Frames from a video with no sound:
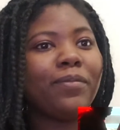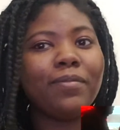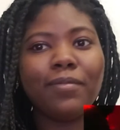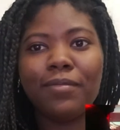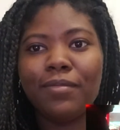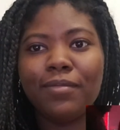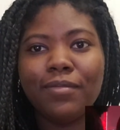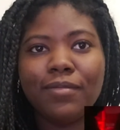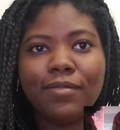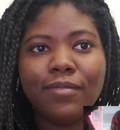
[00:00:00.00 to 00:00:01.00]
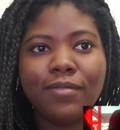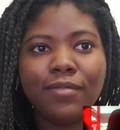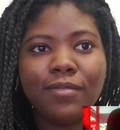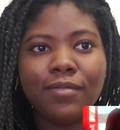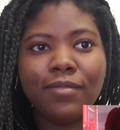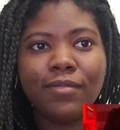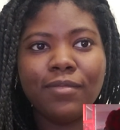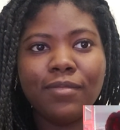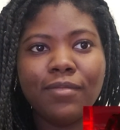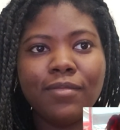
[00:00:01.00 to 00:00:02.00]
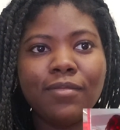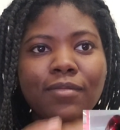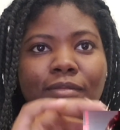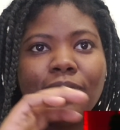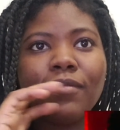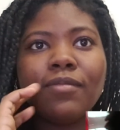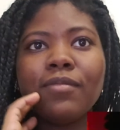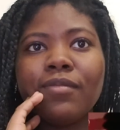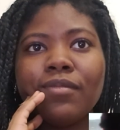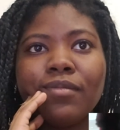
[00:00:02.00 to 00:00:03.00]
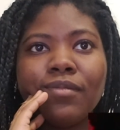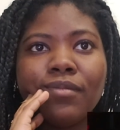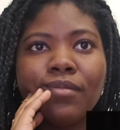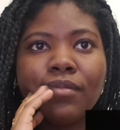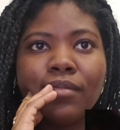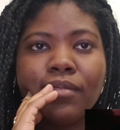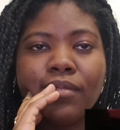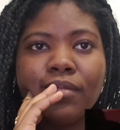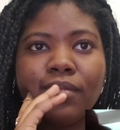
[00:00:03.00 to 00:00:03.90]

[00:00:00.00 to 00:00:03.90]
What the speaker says: [no speech]